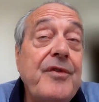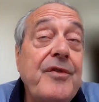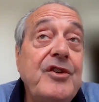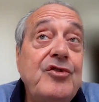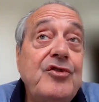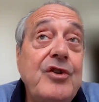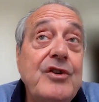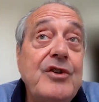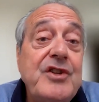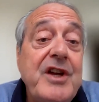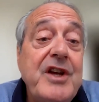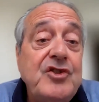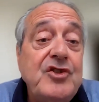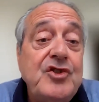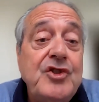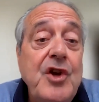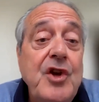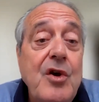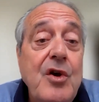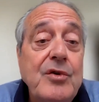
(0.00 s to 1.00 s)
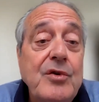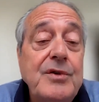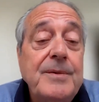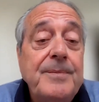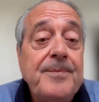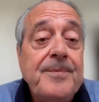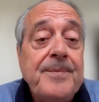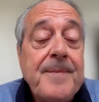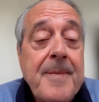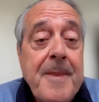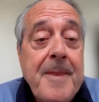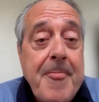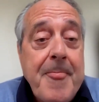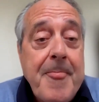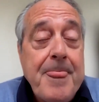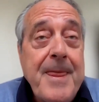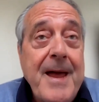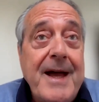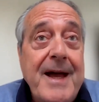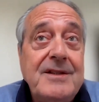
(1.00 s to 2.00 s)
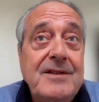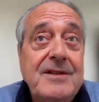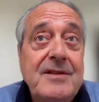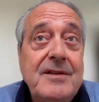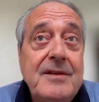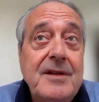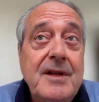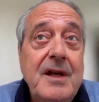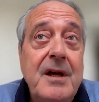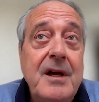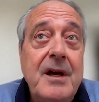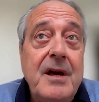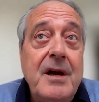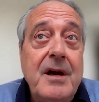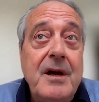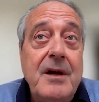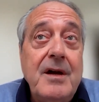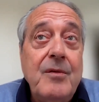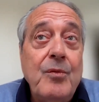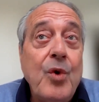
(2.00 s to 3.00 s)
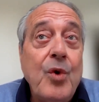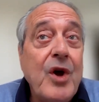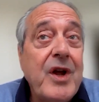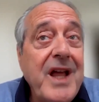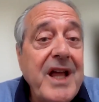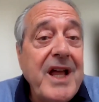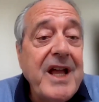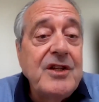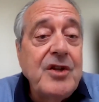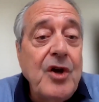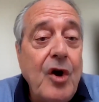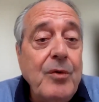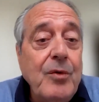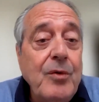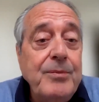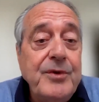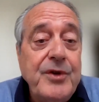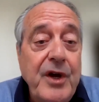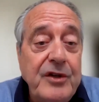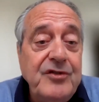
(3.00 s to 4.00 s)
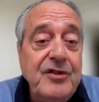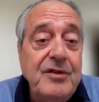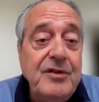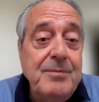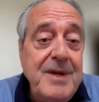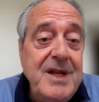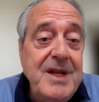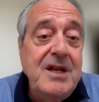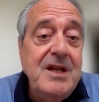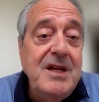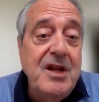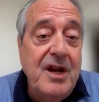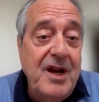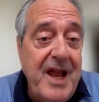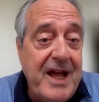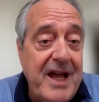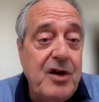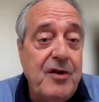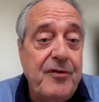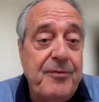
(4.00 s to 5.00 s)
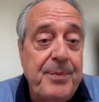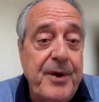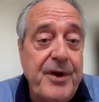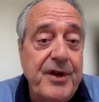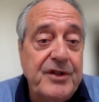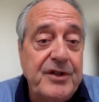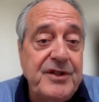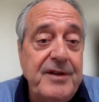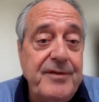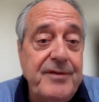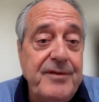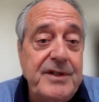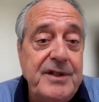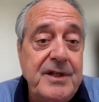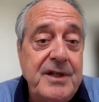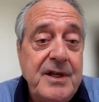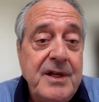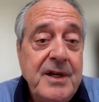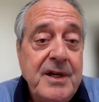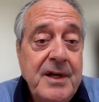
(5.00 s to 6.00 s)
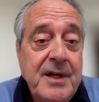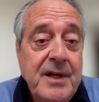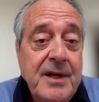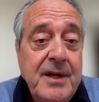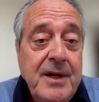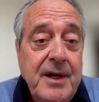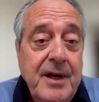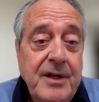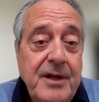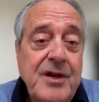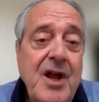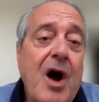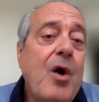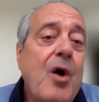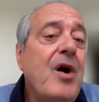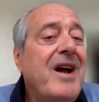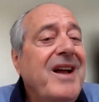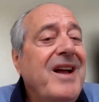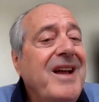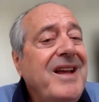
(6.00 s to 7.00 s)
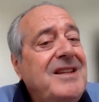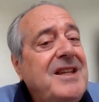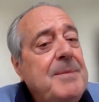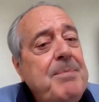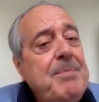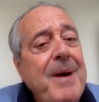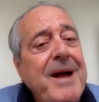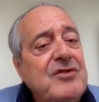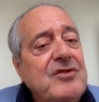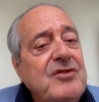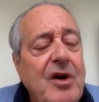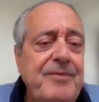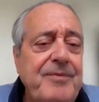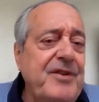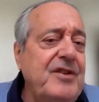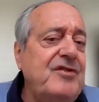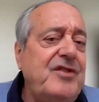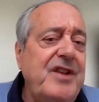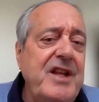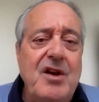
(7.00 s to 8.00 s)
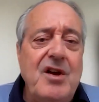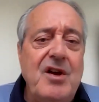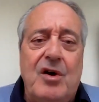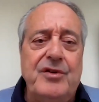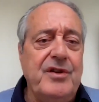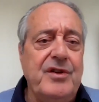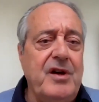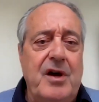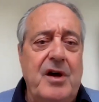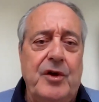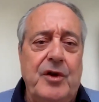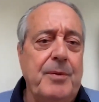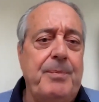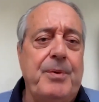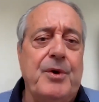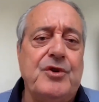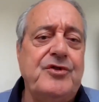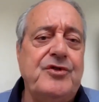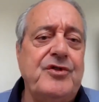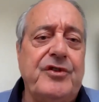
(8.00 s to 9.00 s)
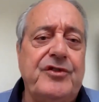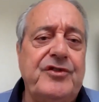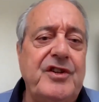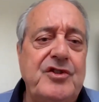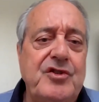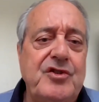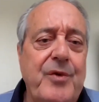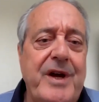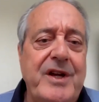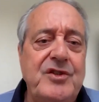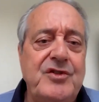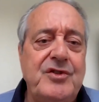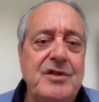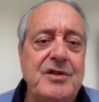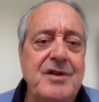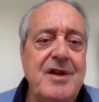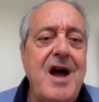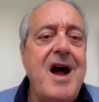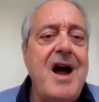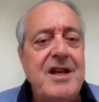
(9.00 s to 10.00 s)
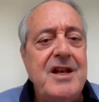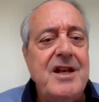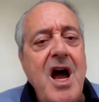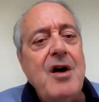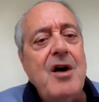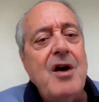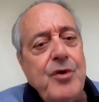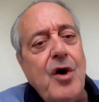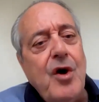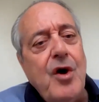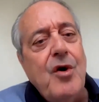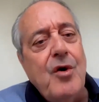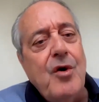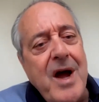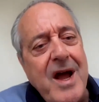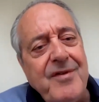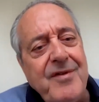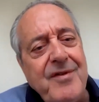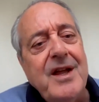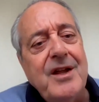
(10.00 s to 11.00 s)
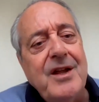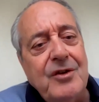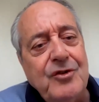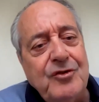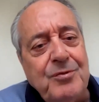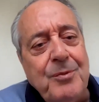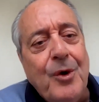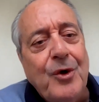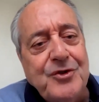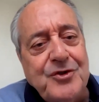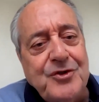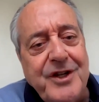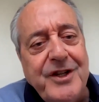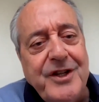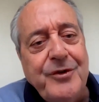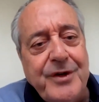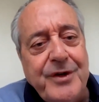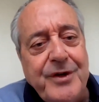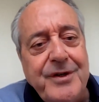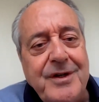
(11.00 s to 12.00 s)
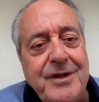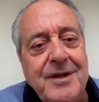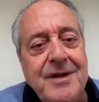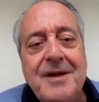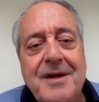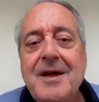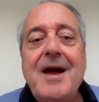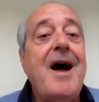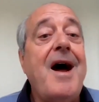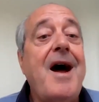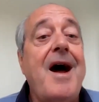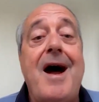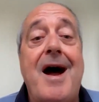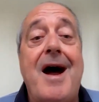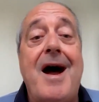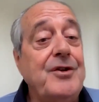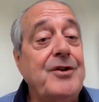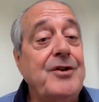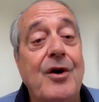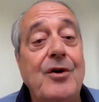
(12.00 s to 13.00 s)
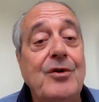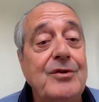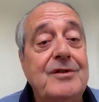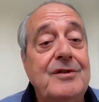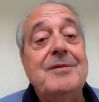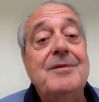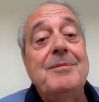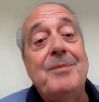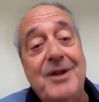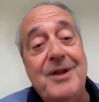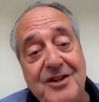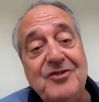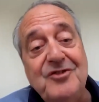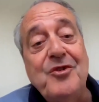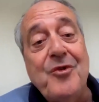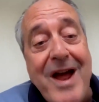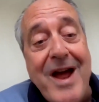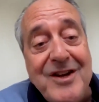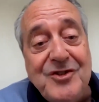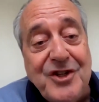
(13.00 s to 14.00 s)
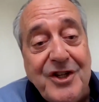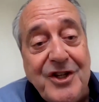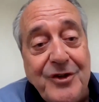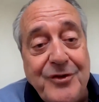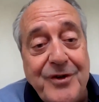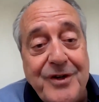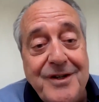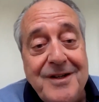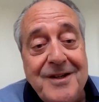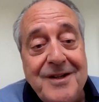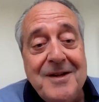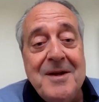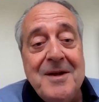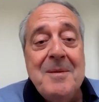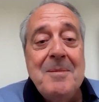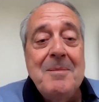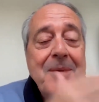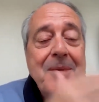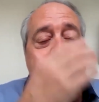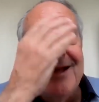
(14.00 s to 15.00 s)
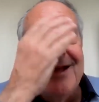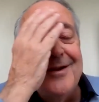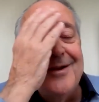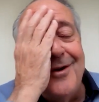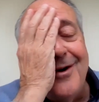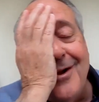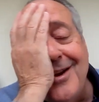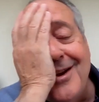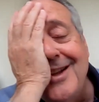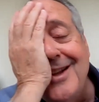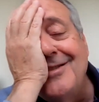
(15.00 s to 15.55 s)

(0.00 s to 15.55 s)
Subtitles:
of research has shown that working at home doesn't mean a lack of productivity. Now, it depends obviously on the personal situation. I now know, having small children, I don't, but it's grandchildren. My God,